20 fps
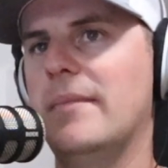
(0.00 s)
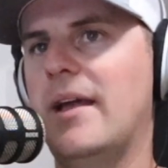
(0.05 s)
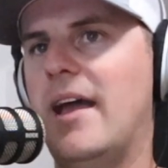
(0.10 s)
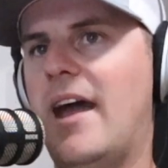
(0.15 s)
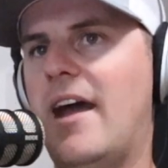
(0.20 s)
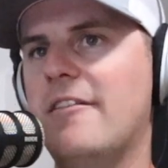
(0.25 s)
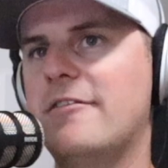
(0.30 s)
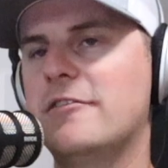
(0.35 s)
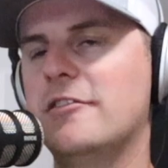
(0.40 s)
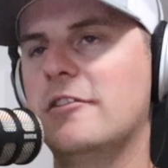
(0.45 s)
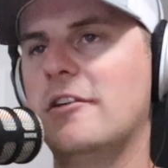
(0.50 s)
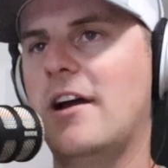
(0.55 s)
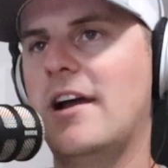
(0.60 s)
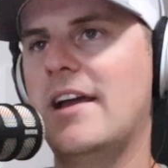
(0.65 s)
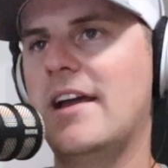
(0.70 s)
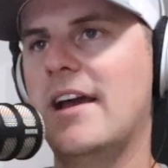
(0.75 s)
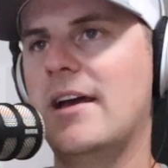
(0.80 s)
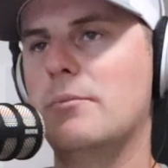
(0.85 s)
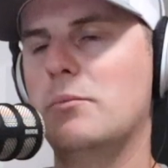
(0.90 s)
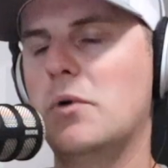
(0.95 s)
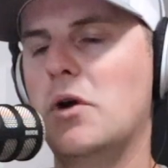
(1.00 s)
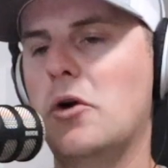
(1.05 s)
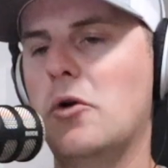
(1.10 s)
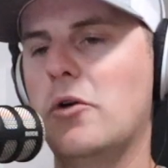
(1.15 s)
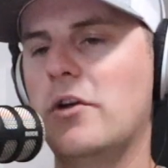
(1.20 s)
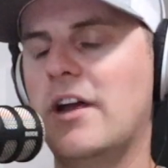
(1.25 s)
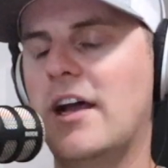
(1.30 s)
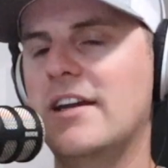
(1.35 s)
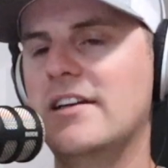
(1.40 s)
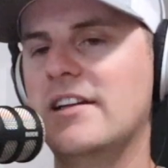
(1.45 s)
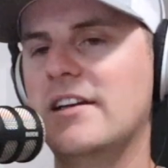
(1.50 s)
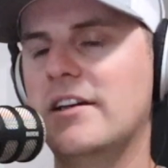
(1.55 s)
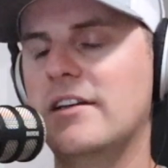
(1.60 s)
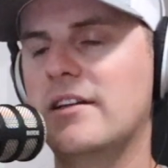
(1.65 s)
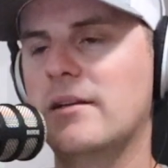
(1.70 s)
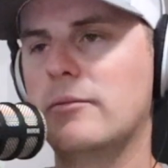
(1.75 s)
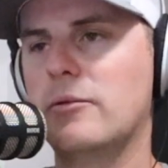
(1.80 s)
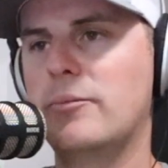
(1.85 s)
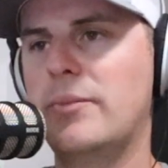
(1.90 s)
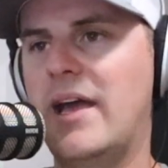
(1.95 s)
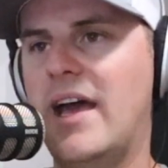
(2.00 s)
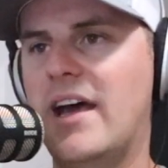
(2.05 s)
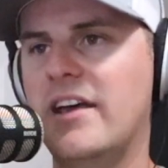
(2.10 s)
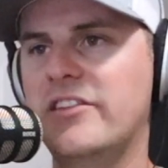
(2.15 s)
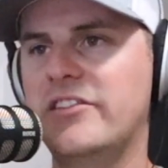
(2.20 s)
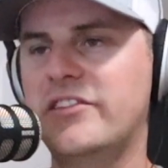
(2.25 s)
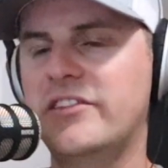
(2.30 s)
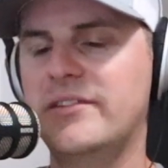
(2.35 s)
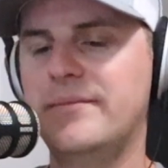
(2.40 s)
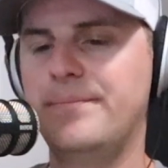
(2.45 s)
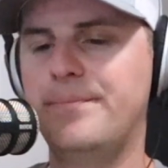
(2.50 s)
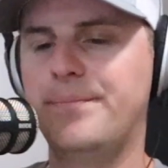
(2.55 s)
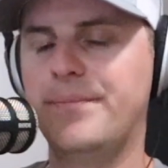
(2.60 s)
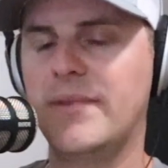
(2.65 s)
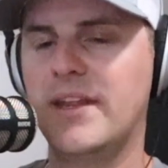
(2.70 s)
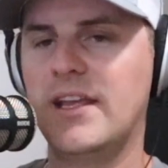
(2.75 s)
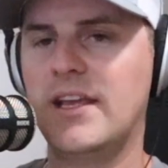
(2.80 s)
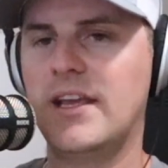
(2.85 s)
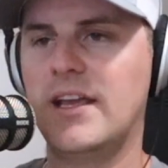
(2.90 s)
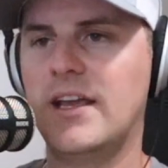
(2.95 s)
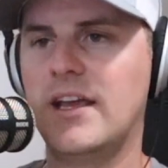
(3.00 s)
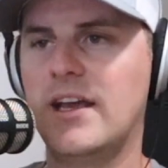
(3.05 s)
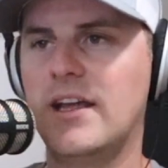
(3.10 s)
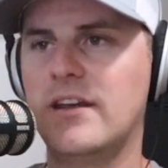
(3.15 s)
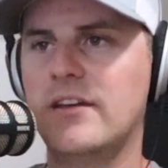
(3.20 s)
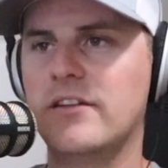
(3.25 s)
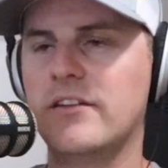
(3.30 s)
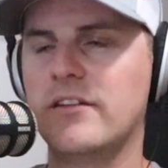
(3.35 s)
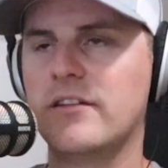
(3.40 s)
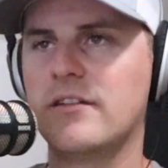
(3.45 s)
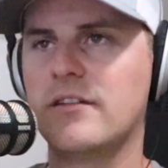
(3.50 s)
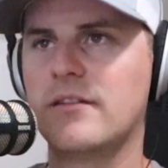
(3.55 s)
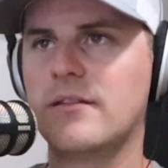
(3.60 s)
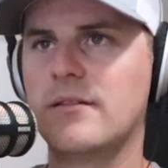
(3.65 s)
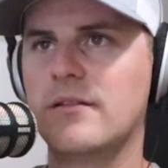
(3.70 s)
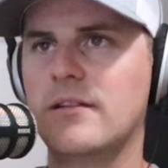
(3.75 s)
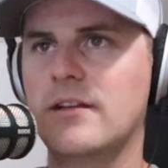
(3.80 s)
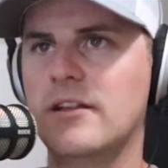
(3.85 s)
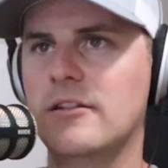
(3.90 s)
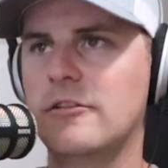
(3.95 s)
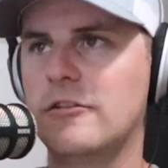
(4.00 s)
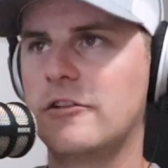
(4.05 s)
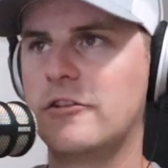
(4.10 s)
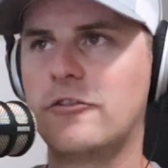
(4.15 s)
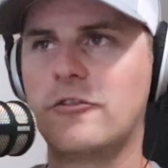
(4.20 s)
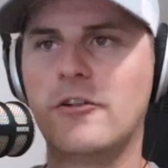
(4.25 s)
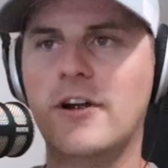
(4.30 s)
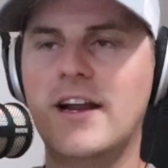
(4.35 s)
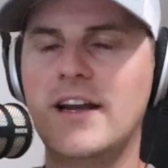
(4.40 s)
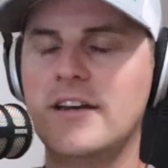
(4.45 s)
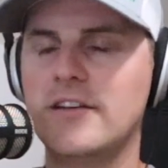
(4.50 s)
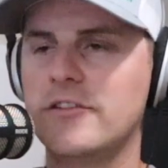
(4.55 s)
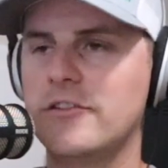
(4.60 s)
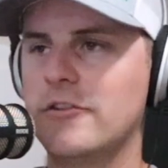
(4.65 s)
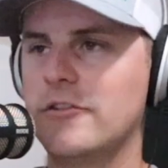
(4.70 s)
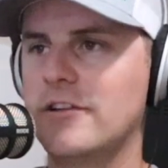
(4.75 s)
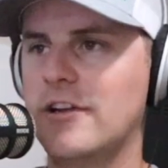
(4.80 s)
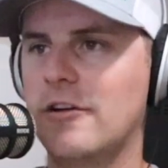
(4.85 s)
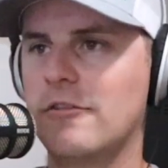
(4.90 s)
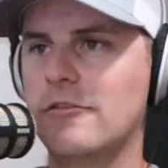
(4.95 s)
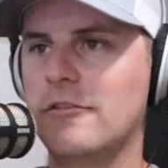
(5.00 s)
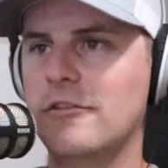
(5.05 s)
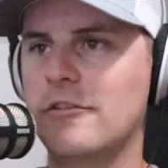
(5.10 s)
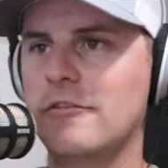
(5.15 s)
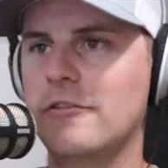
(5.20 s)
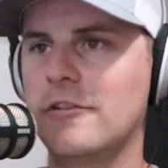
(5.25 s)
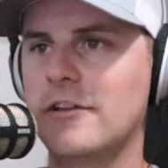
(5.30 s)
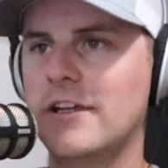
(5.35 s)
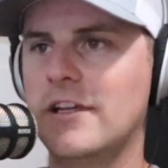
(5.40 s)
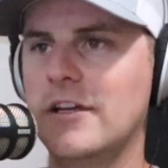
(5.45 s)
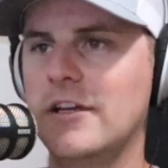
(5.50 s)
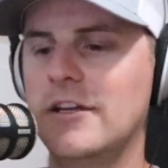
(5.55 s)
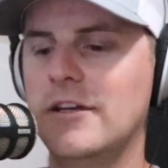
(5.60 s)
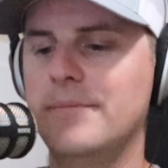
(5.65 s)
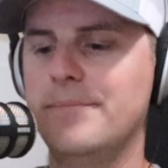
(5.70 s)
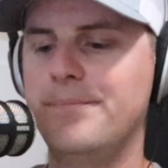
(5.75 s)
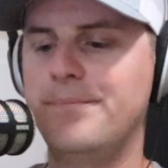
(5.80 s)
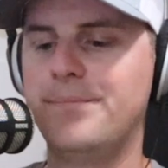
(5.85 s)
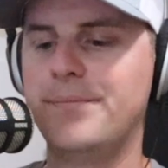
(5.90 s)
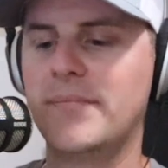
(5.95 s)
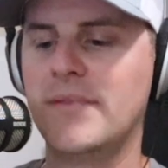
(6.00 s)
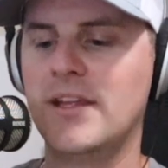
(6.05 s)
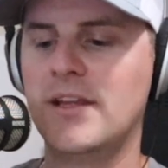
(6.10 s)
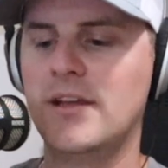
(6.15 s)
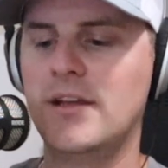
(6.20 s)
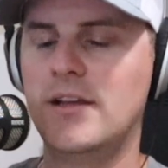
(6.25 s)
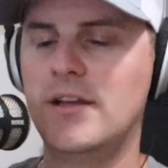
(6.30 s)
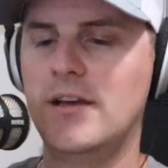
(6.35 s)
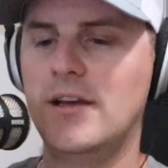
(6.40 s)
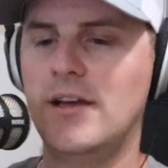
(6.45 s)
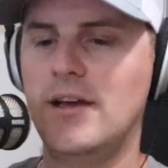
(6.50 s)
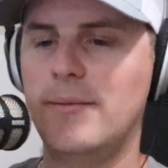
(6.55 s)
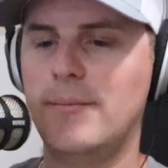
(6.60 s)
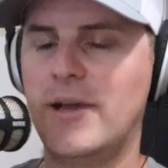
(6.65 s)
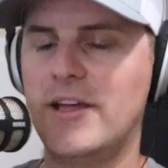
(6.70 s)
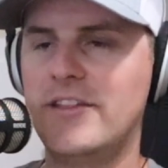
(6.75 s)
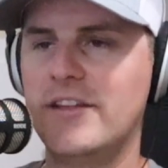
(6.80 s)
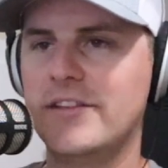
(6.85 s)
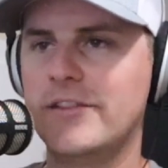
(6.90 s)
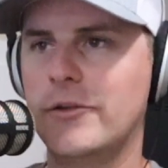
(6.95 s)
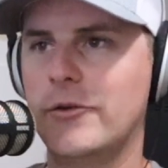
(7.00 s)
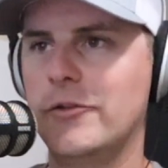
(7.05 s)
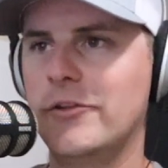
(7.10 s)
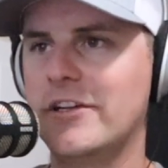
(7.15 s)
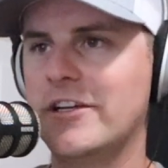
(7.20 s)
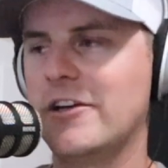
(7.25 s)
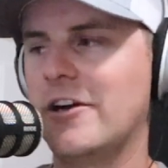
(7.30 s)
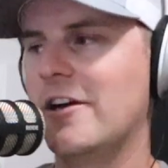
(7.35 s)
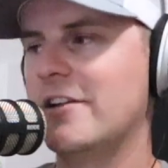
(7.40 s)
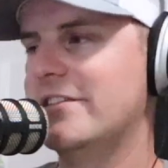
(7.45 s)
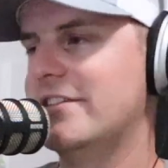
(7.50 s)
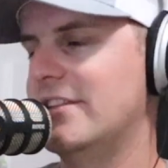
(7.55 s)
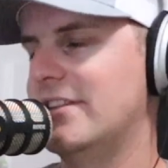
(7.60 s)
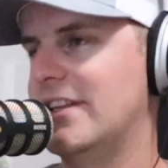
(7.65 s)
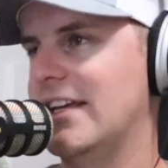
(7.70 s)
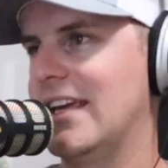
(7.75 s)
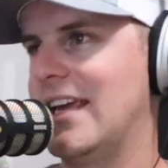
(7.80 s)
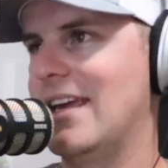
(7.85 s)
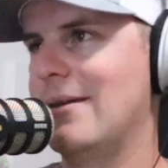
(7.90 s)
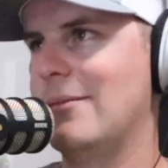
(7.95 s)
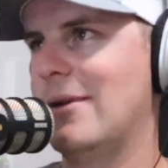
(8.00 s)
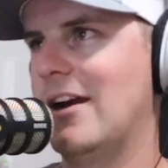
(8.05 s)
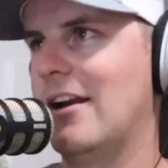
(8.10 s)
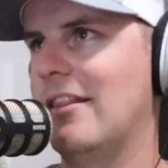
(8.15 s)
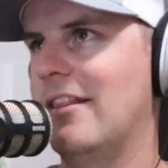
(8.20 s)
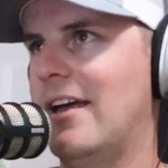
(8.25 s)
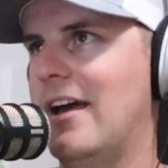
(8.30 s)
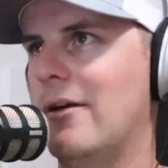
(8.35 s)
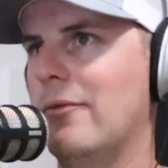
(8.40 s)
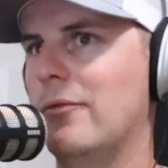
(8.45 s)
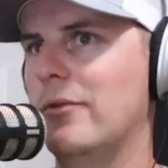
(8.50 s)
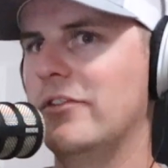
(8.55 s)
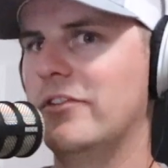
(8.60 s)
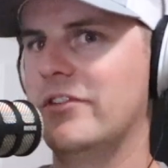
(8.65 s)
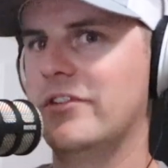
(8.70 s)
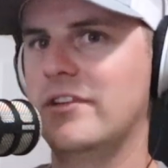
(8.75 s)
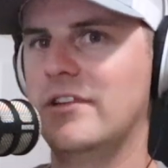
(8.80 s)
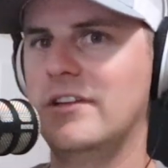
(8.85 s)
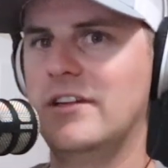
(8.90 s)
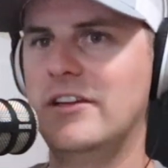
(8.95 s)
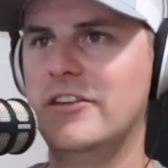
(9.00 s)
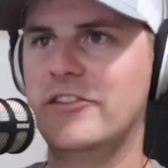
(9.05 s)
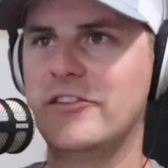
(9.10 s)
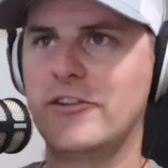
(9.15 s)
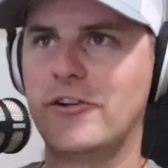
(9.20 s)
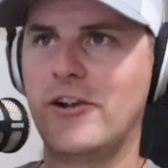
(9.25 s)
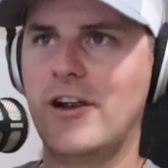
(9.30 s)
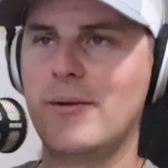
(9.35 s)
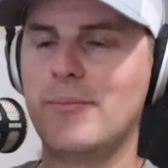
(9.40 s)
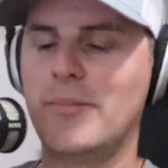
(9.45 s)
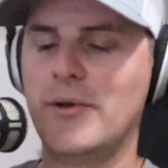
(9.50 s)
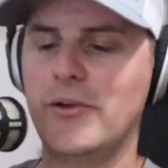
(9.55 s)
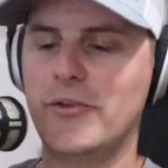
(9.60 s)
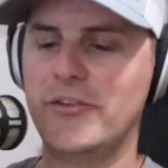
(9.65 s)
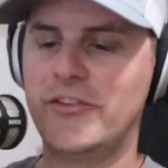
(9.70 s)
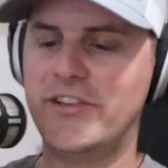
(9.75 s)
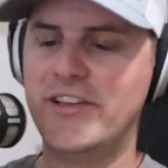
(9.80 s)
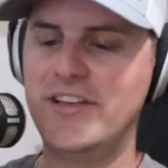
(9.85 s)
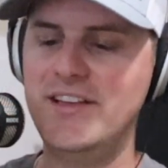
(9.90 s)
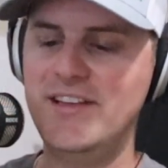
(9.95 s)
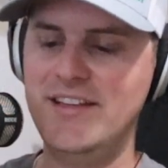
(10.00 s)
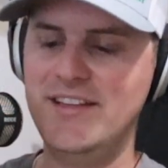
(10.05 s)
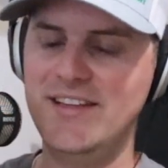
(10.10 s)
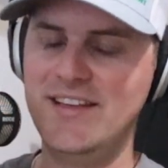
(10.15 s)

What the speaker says: after I had mowed, I did a double pass, and it looked great. Turned out really, really good. I think the only content that came out of that was an Instagram post.